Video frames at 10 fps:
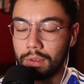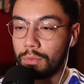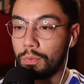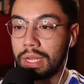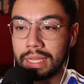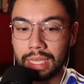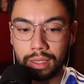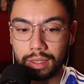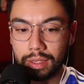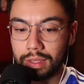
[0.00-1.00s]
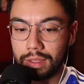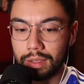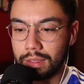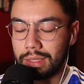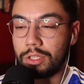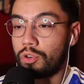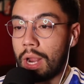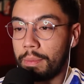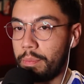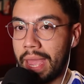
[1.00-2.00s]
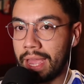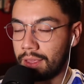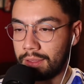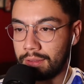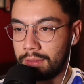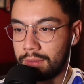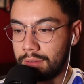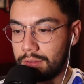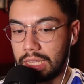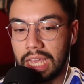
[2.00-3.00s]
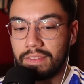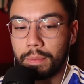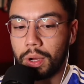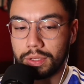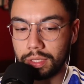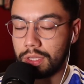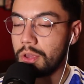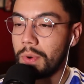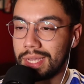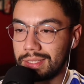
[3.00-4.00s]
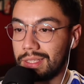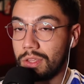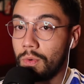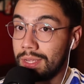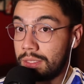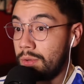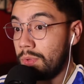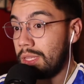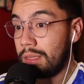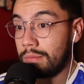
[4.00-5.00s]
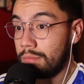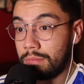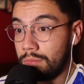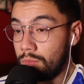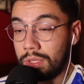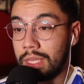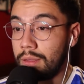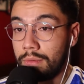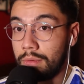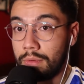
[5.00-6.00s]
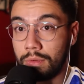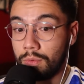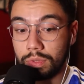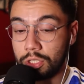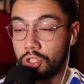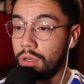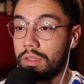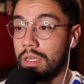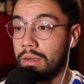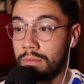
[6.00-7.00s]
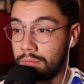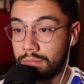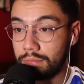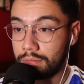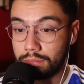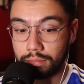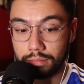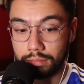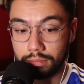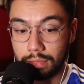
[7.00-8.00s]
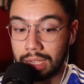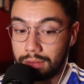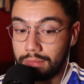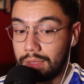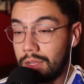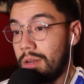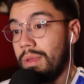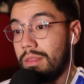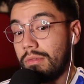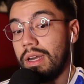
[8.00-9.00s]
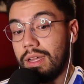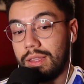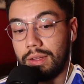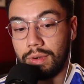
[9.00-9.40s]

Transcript: Really, they dropped back. They gave the ball to the U.S. and the U.S. did what they what they should have done, and they could have been 3-0.